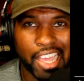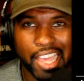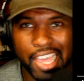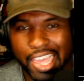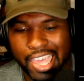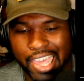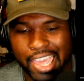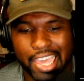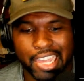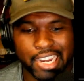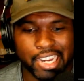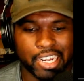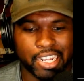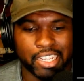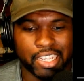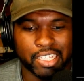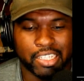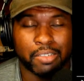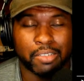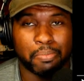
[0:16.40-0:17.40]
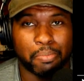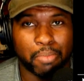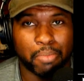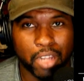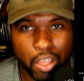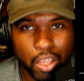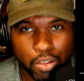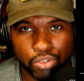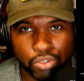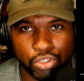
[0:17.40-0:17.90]
had an
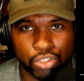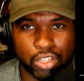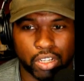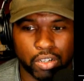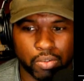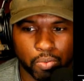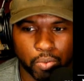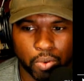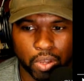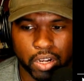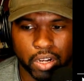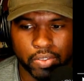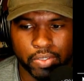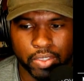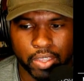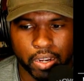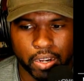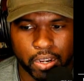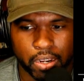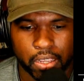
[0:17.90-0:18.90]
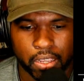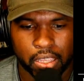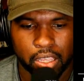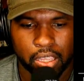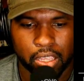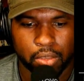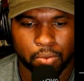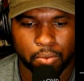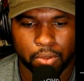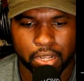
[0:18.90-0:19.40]
explosion. One of the
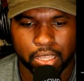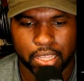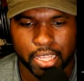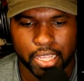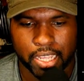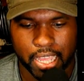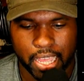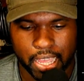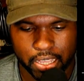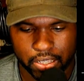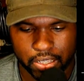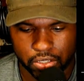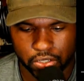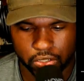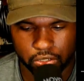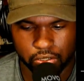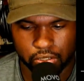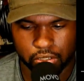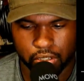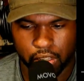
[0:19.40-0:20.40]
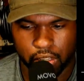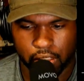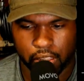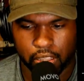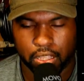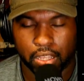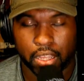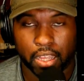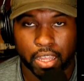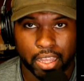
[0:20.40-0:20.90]
geysers
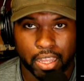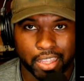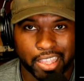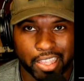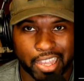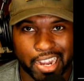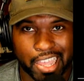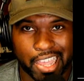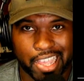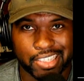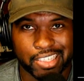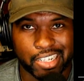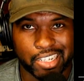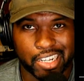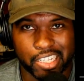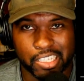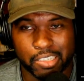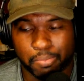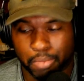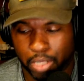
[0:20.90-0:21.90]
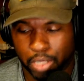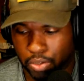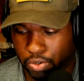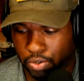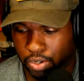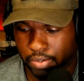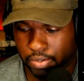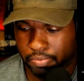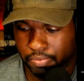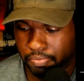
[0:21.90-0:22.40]
that hasn't
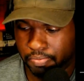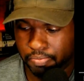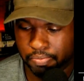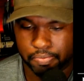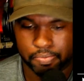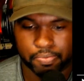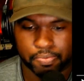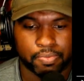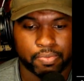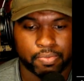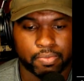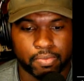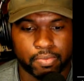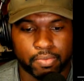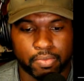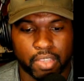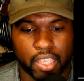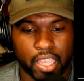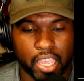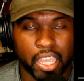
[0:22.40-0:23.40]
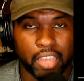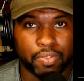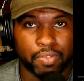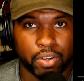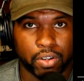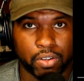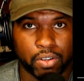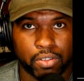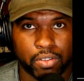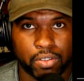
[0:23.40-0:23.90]
exploded
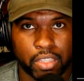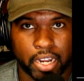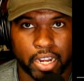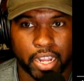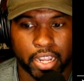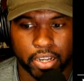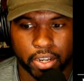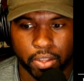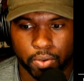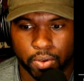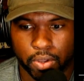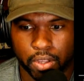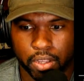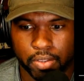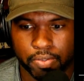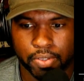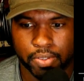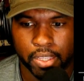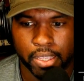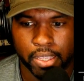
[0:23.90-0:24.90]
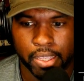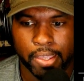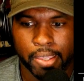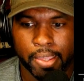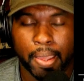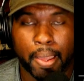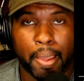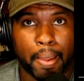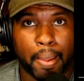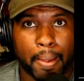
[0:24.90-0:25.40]
ever that I know of,
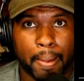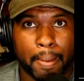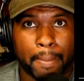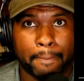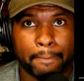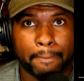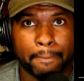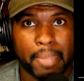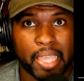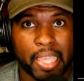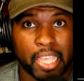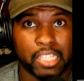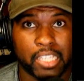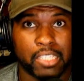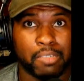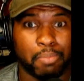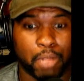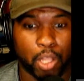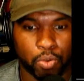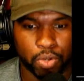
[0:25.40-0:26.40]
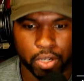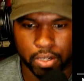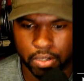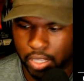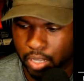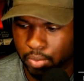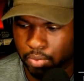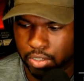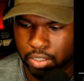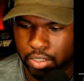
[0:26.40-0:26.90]
um, exploded.
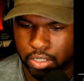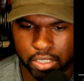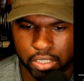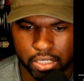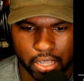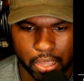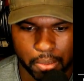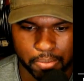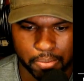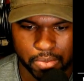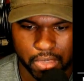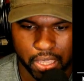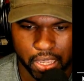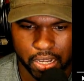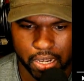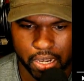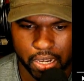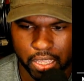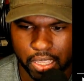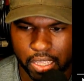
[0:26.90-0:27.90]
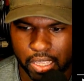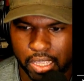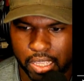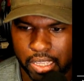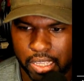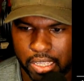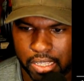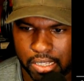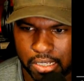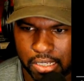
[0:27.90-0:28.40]
It was something
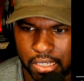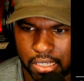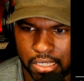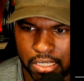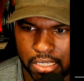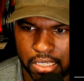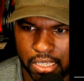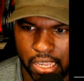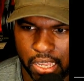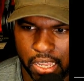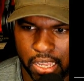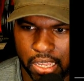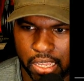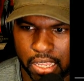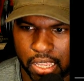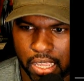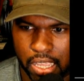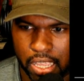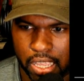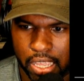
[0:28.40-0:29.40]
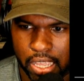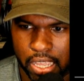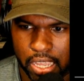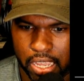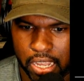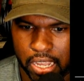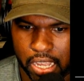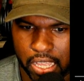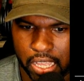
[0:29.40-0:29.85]
to see, and